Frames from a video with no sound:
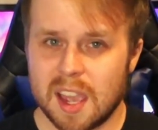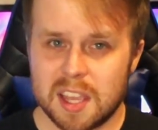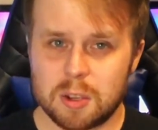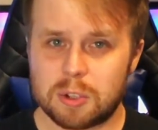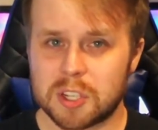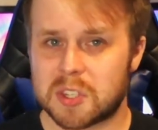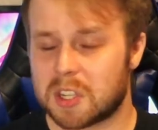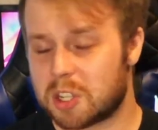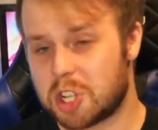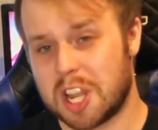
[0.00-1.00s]
You
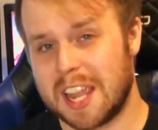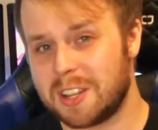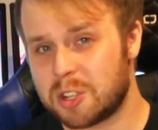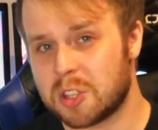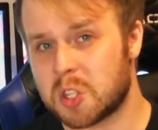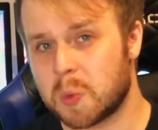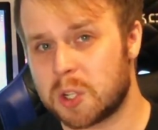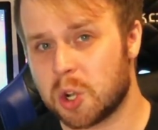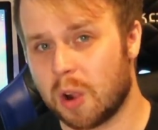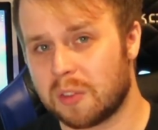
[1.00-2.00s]
just change the
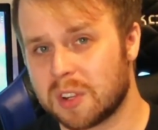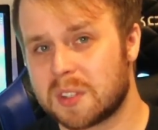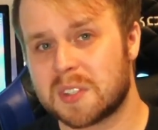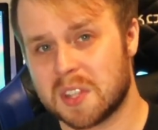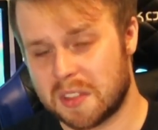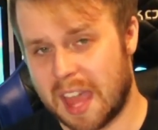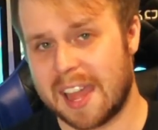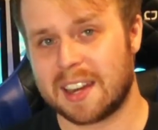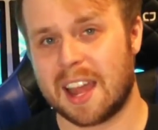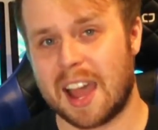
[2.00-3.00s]
switch over to that